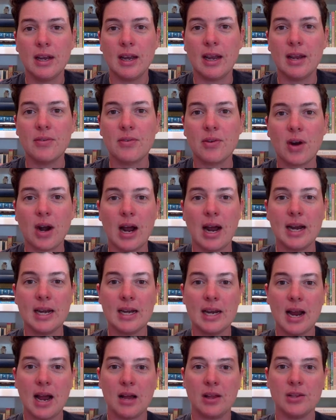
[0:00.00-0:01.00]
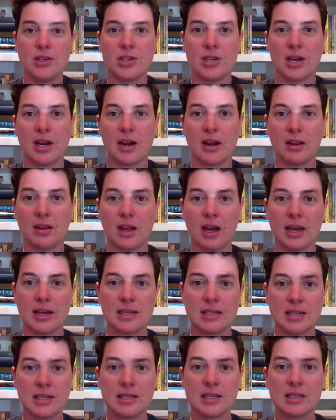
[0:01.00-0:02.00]
if her ideology and
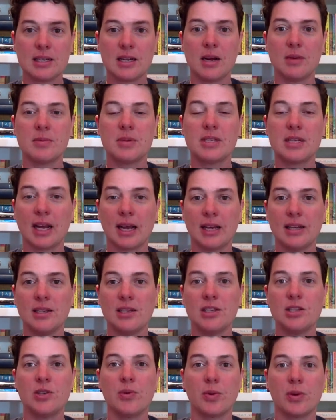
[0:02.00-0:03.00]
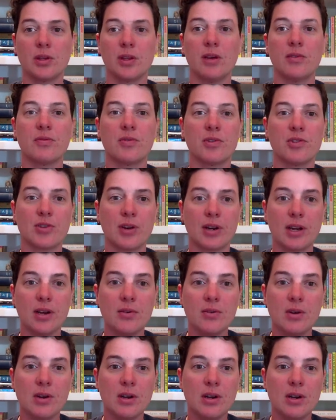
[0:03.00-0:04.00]
alliances come second to her love for
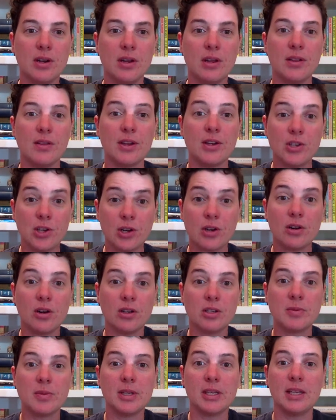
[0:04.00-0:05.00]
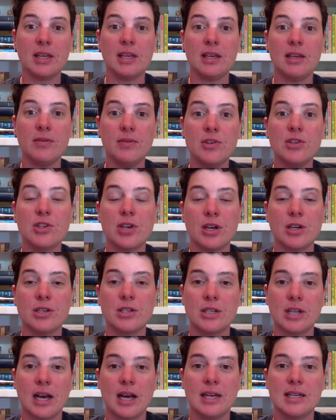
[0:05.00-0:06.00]
Draco, then she could ultimately even change
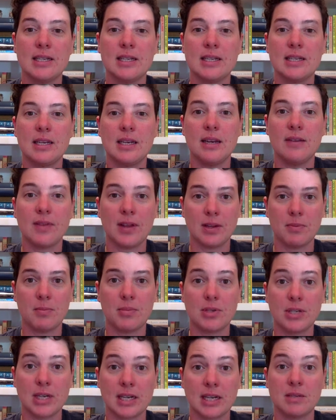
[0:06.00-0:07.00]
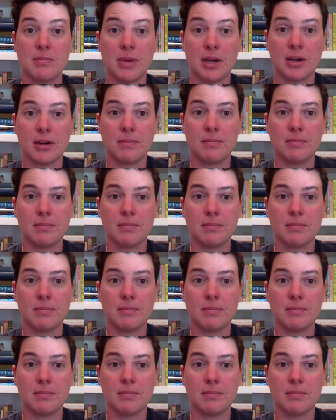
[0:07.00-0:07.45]
sides, if that protects him better.